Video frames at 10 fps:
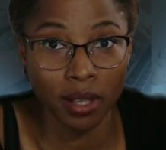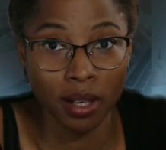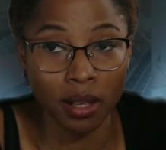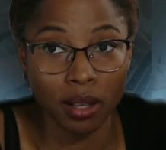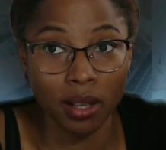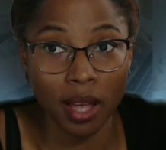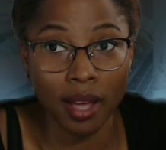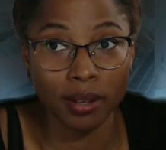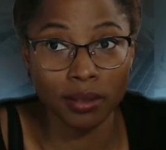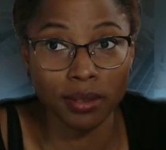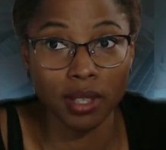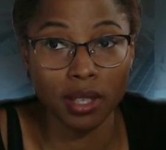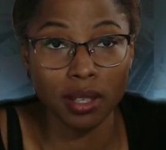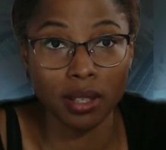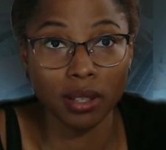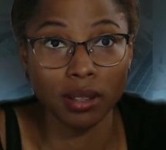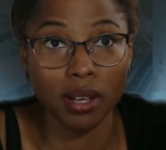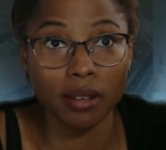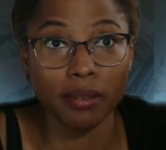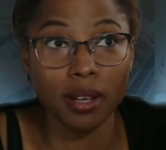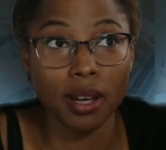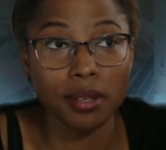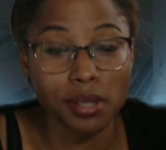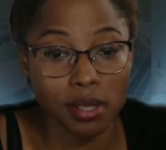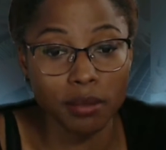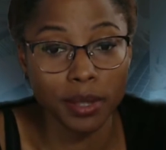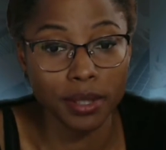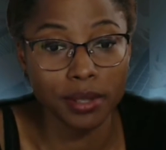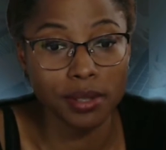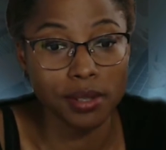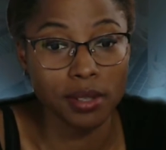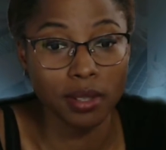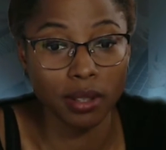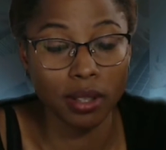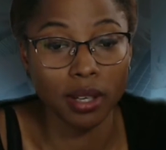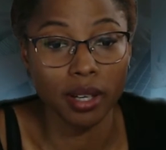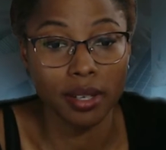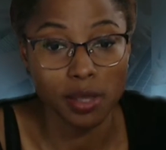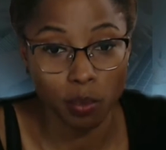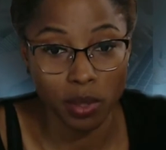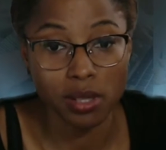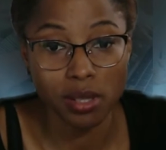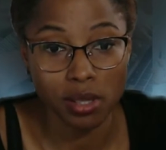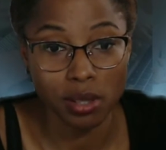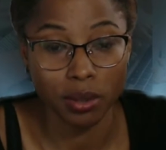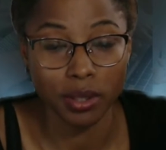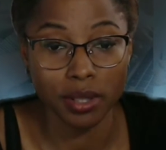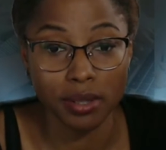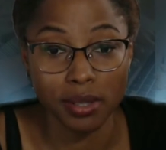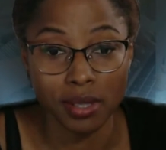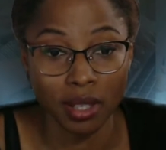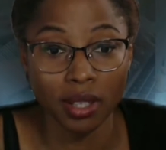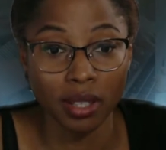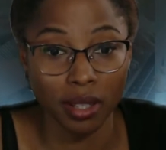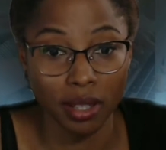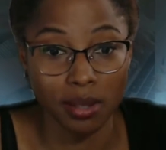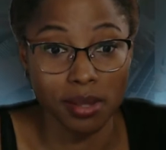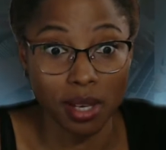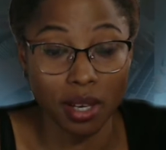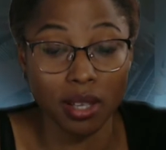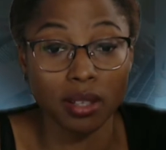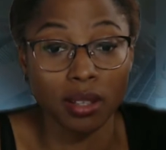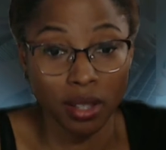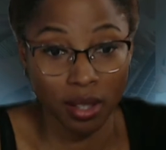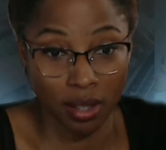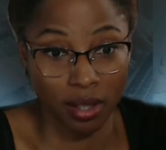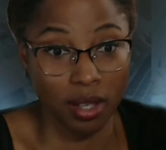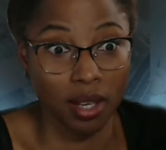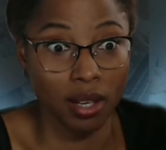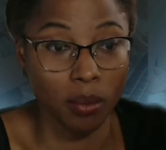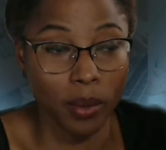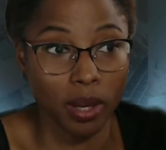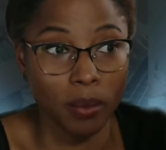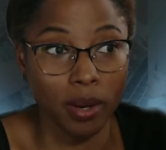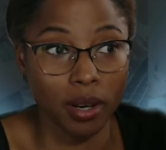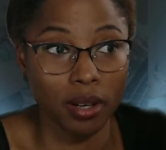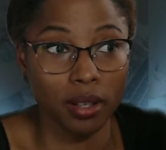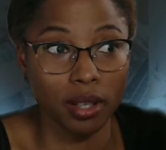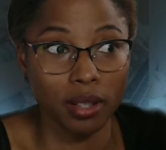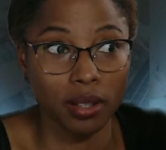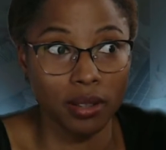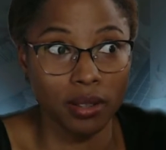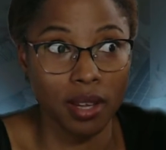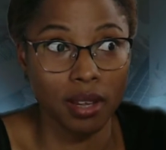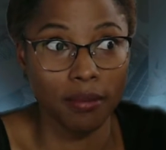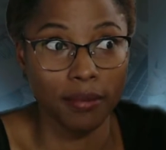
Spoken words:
I don't think a lot of customers look at us business owners, like you said, in a way where they